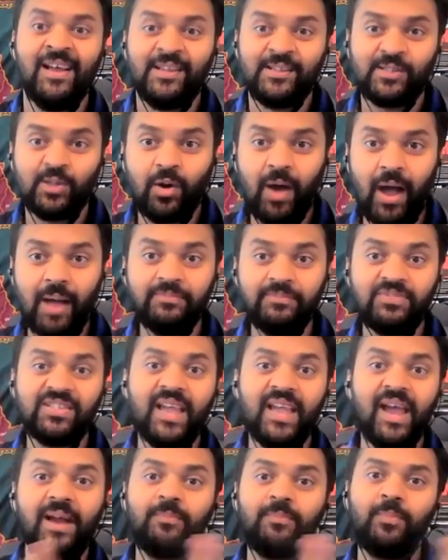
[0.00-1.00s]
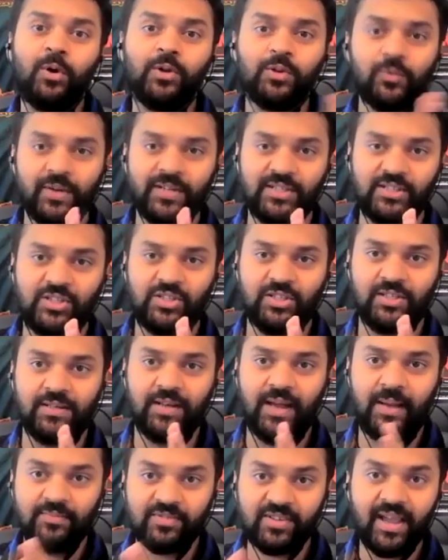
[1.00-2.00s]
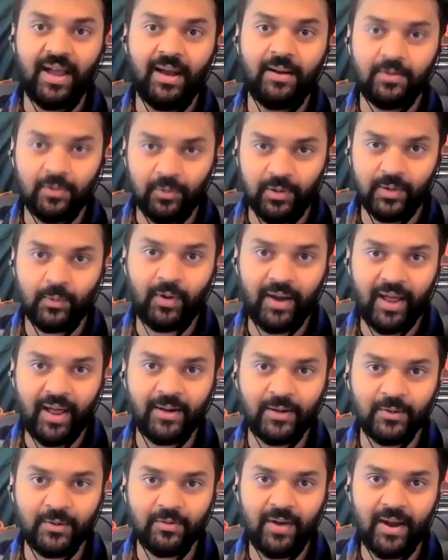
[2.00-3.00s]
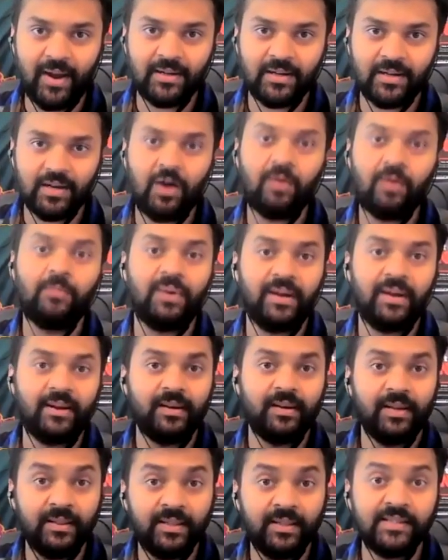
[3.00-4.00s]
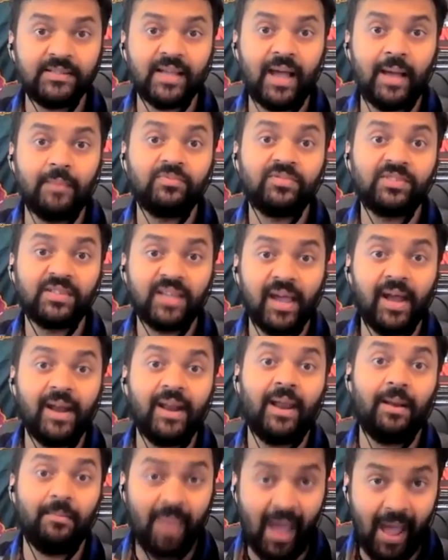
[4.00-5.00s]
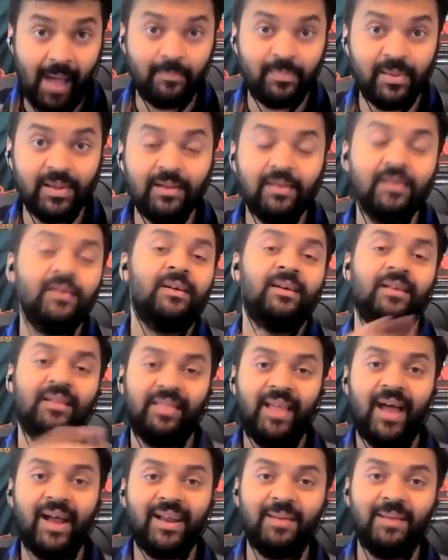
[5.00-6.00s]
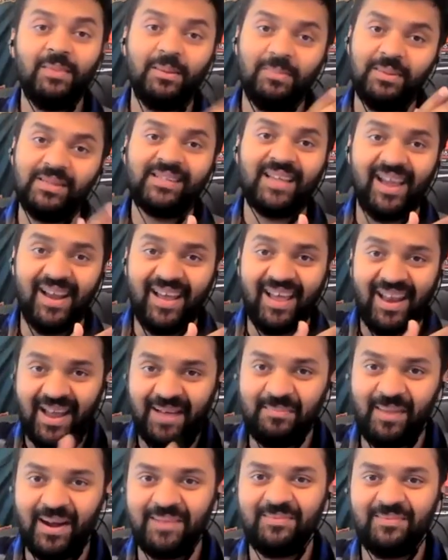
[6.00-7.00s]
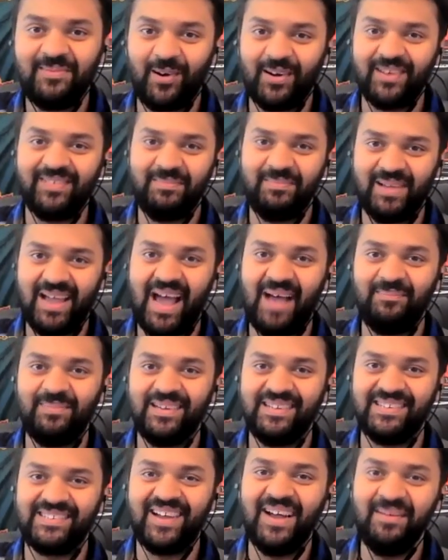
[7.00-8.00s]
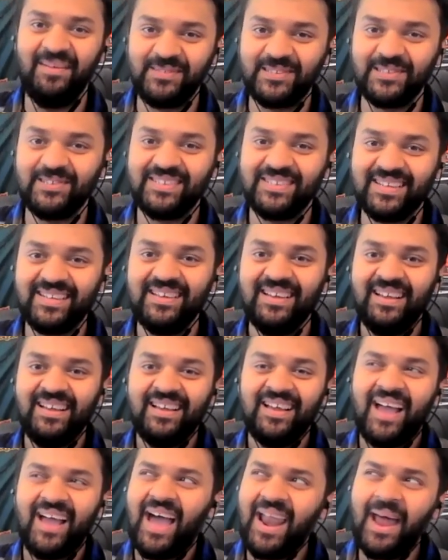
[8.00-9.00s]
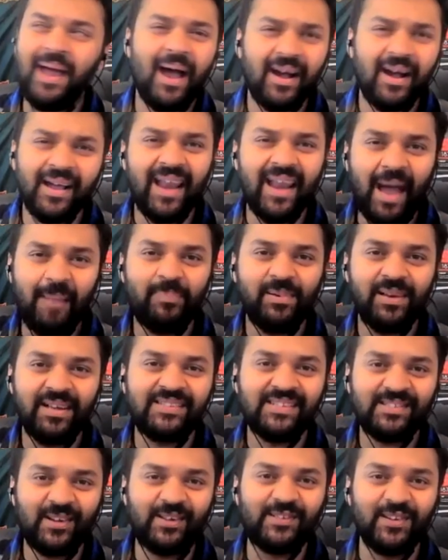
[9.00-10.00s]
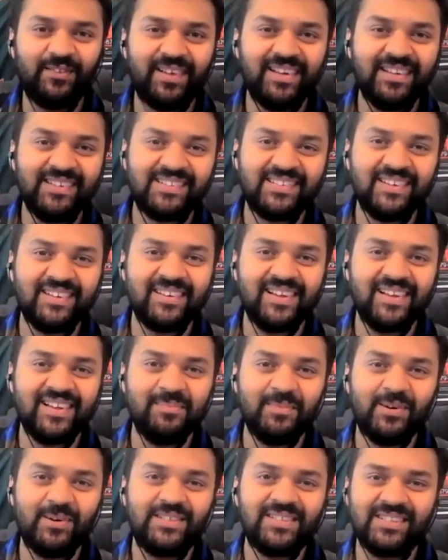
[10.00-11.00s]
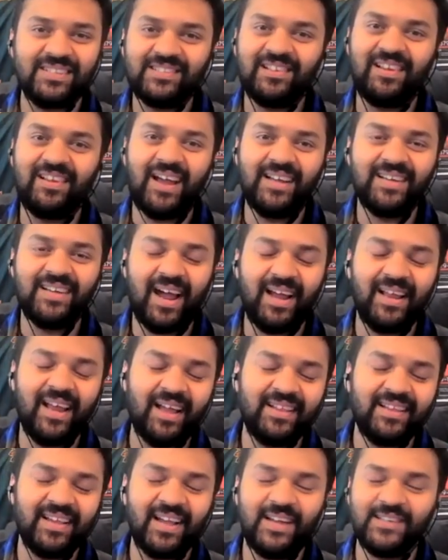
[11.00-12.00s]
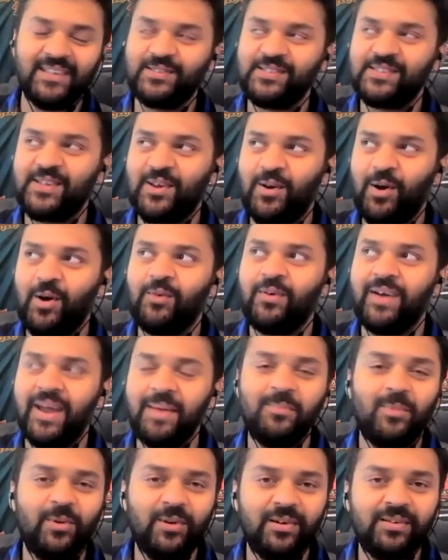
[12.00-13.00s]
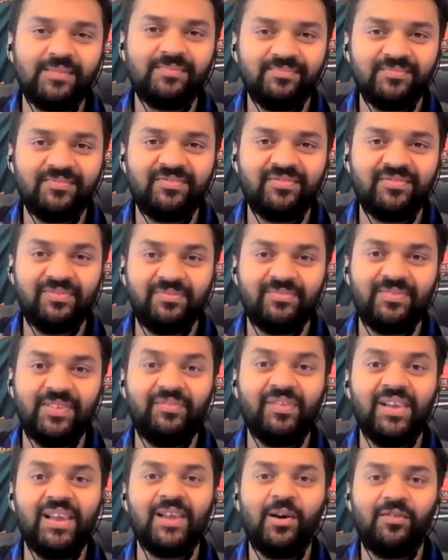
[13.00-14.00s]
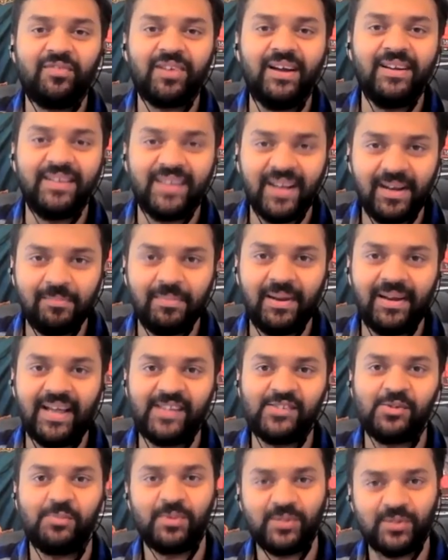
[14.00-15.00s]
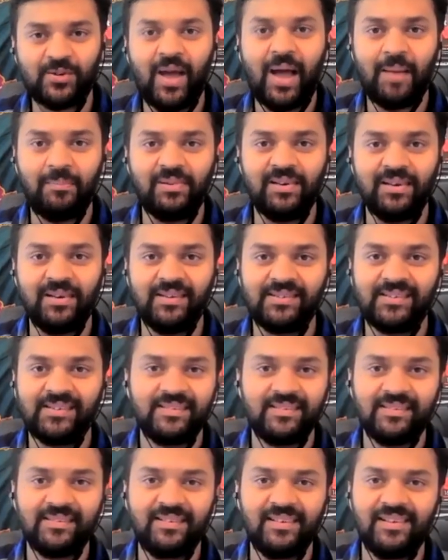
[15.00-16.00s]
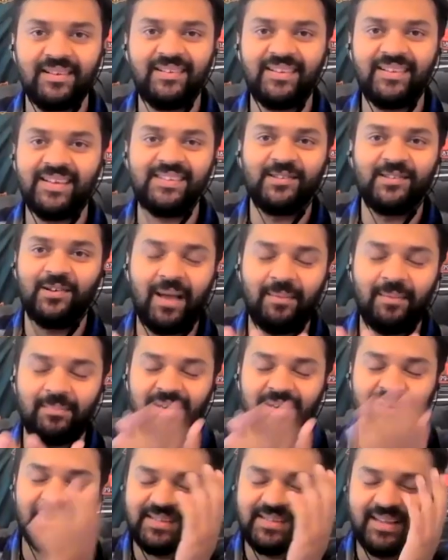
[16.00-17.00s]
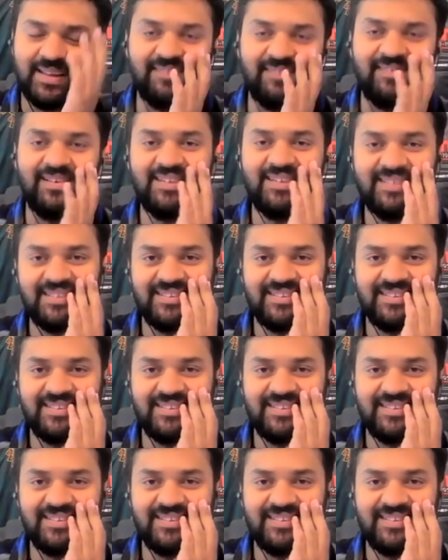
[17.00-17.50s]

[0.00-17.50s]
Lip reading: So I'm scared both ways, Gene. I'm scared doing what I do right now. But in this, I'm scared and I'm happy that I may be scared and I might not even be happy. So I'm choosing. And happiness is also a very surreal emotion. So I think I chose the wrong word. I'm more the feeling of contentment as opposed to happiness. Mm-hmm. You know, there is no happiness anyway.